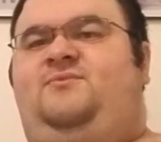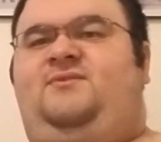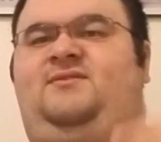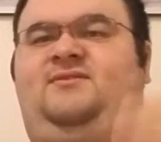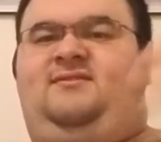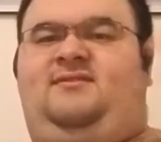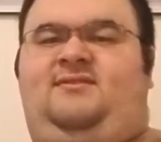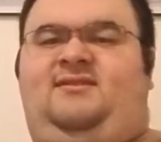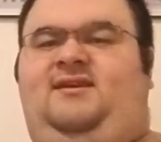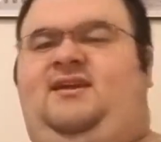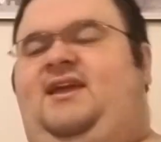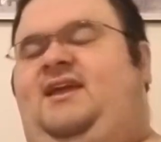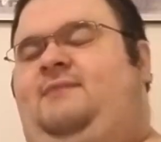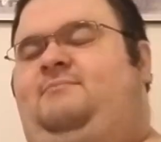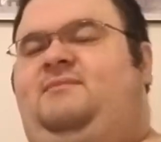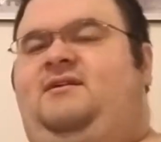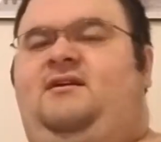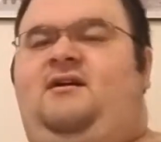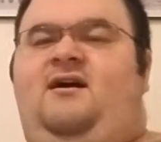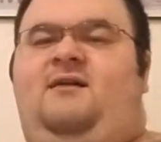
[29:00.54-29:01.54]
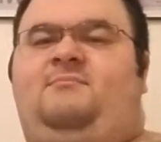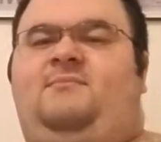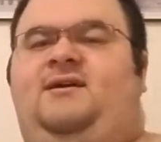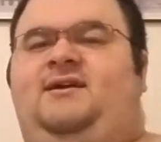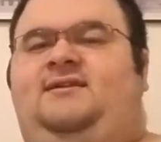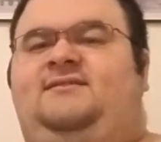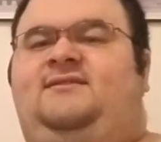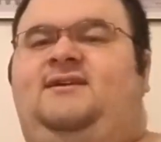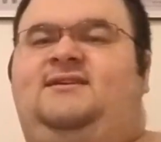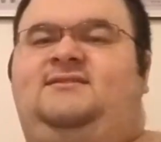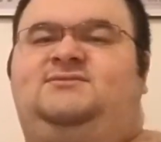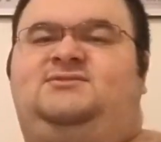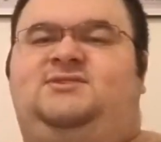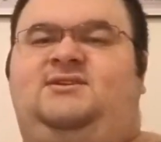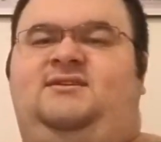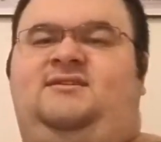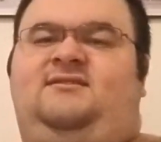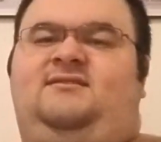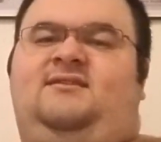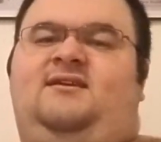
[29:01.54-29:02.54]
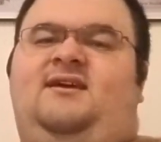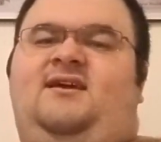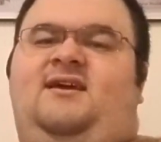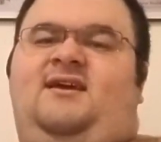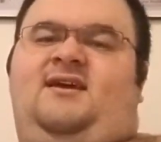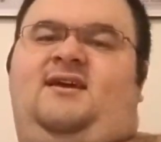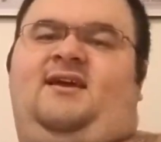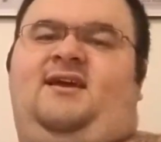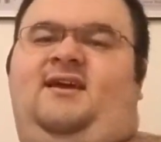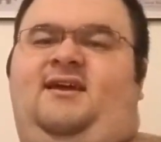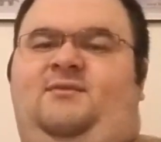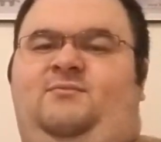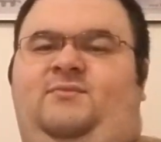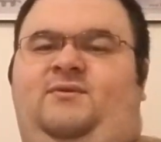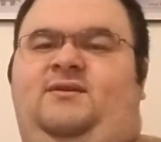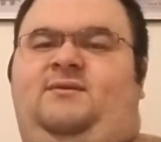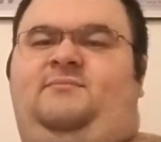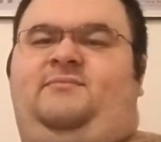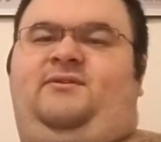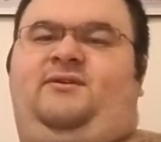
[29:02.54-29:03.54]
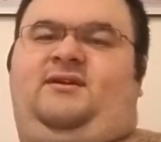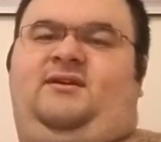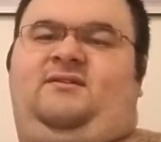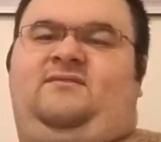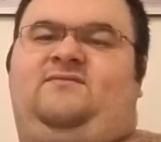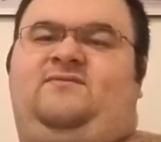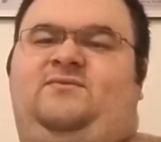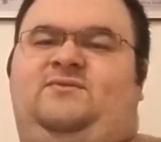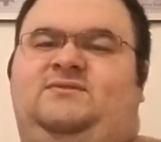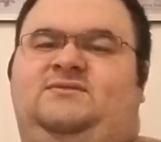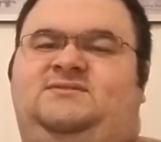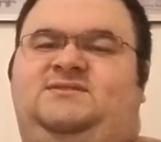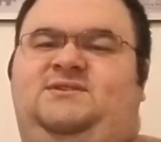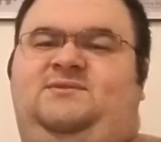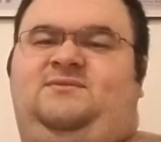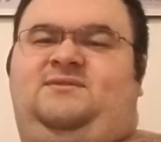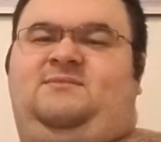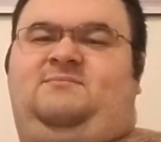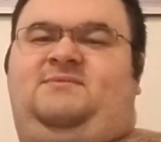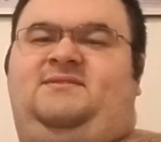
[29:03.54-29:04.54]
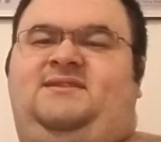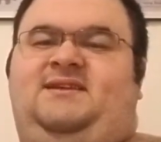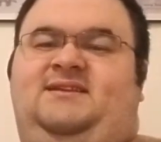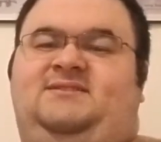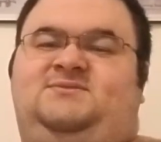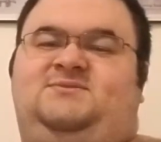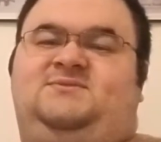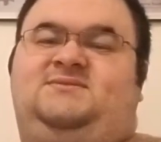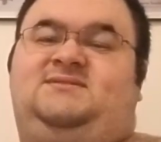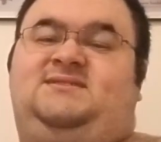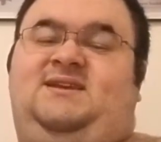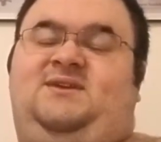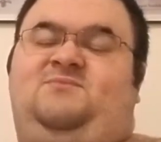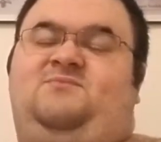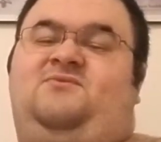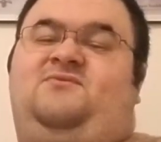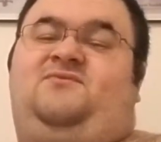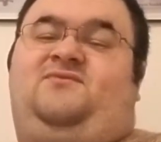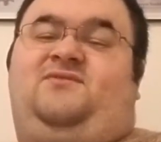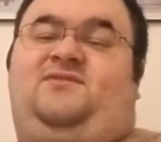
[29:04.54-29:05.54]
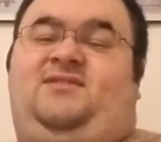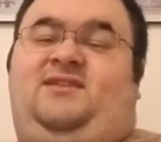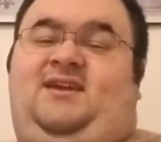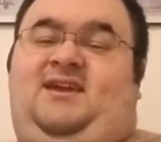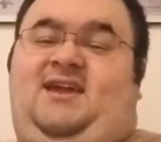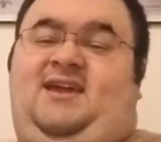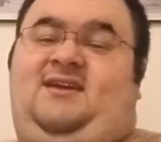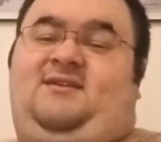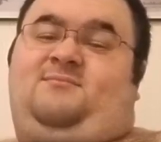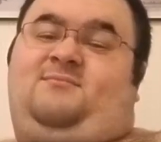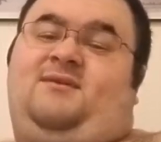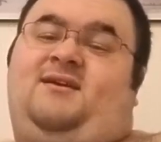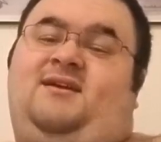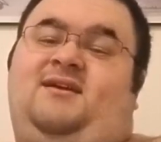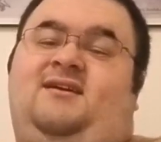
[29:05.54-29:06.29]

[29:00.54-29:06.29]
within the game that caught my attention and what I'm looking forward to in a potential sequel for the game,